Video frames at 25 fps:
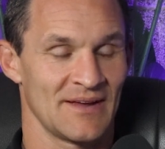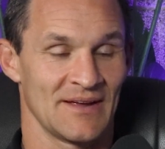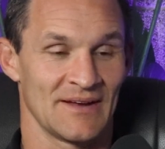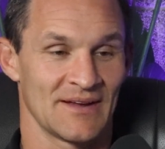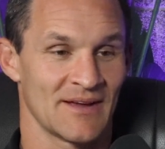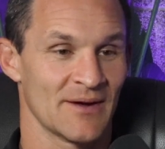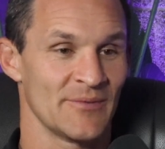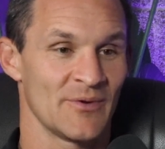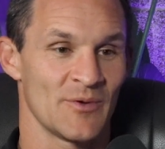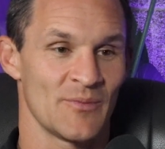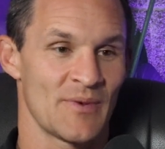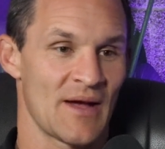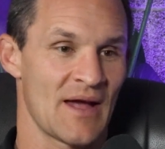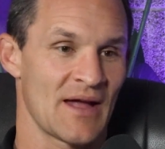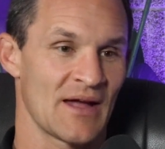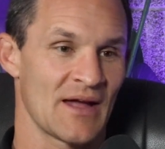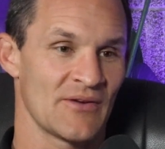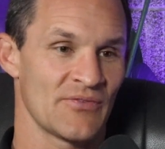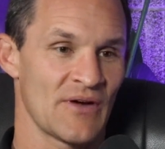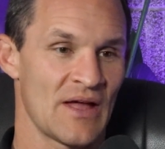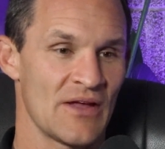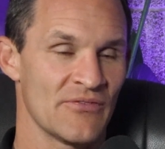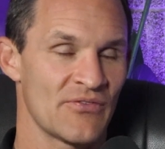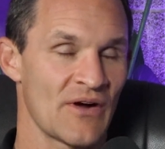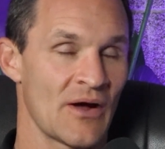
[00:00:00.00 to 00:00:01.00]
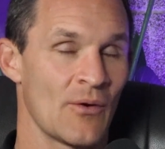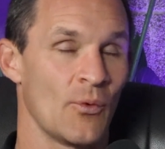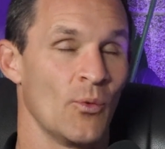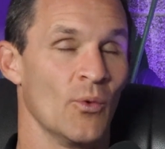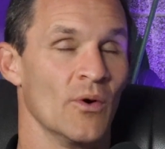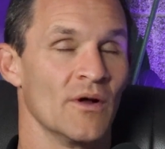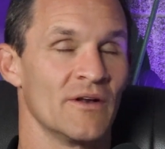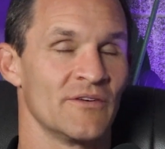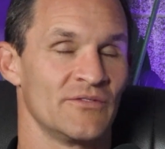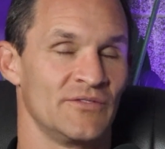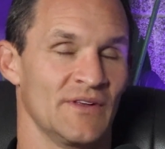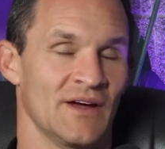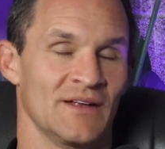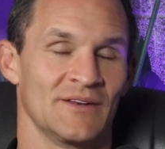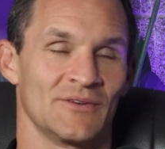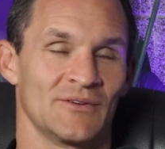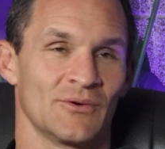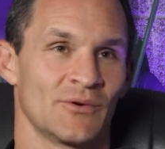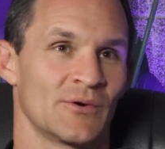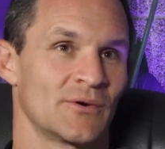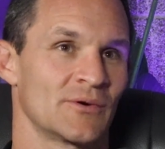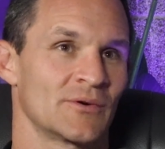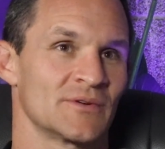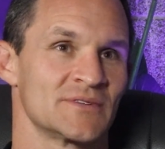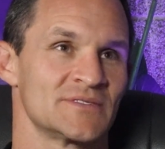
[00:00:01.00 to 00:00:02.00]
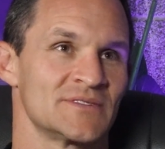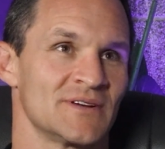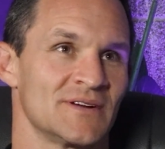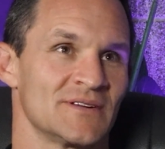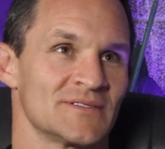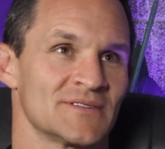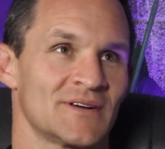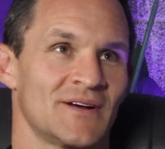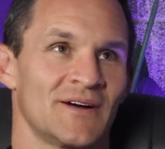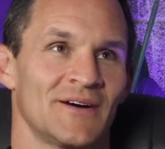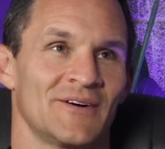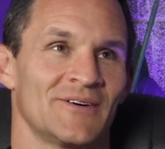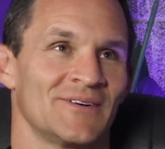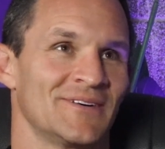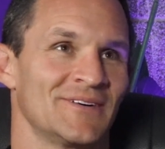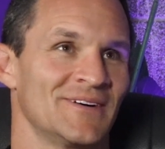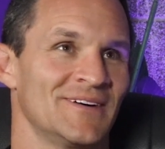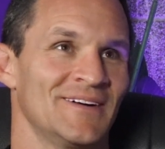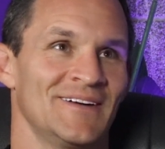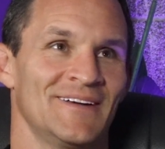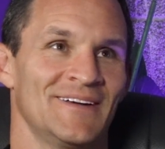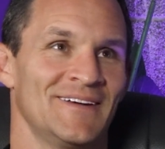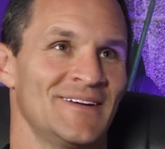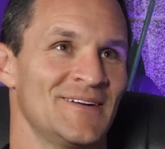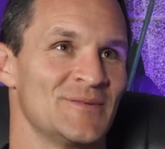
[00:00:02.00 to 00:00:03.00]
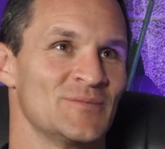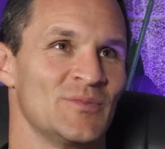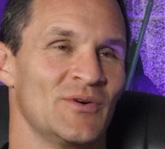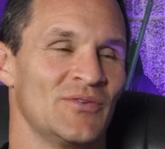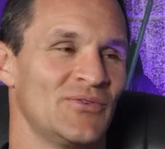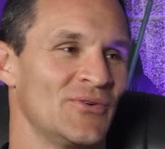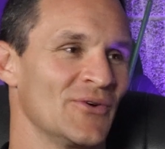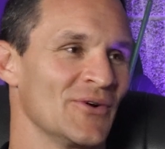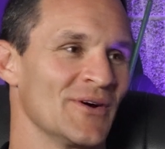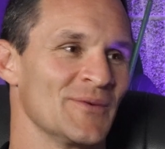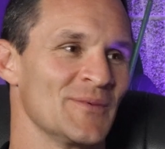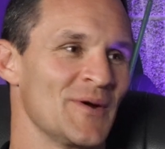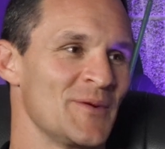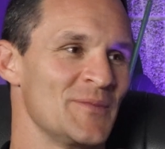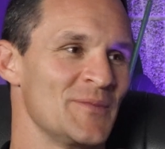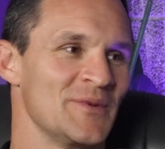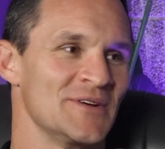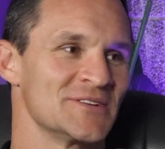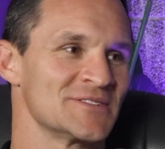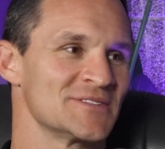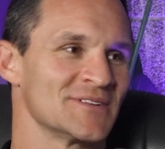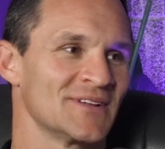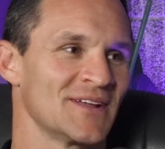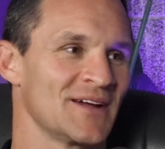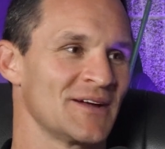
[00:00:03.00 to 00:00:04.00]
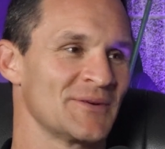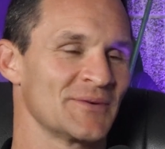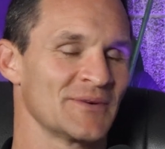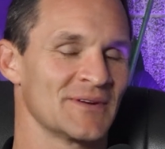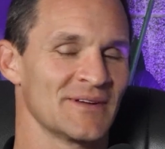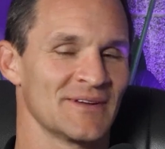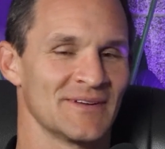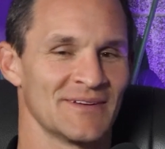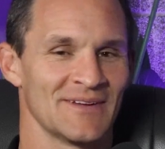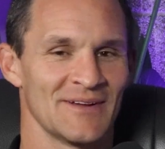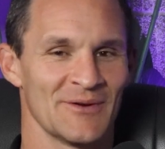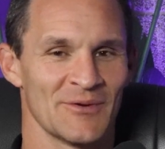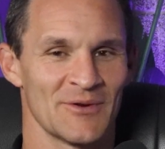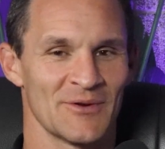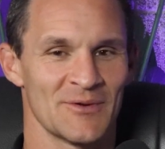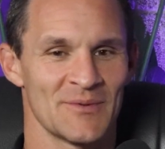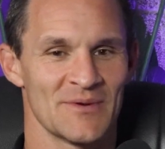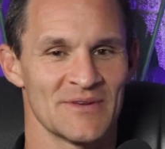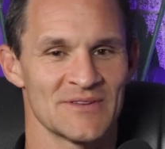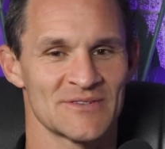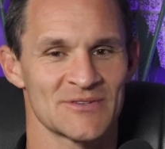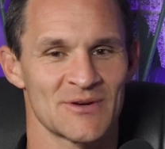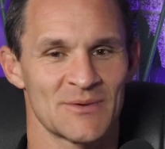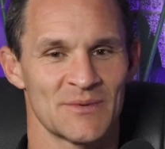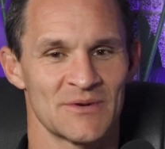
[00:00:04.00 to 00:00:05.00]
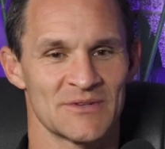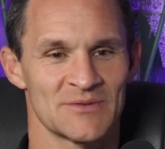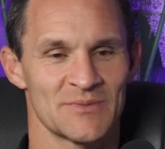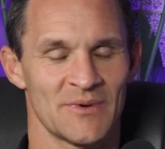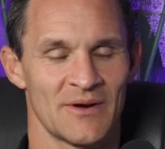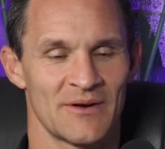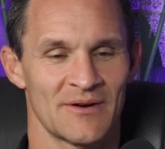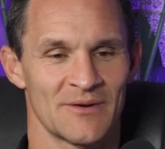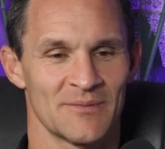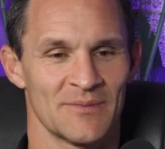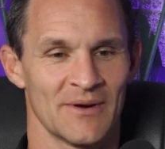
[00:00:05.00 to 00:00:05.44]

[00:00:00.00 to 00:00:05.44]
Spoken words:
coming back, if I would have done door-to-door sales, before my mission, it would have been so much better.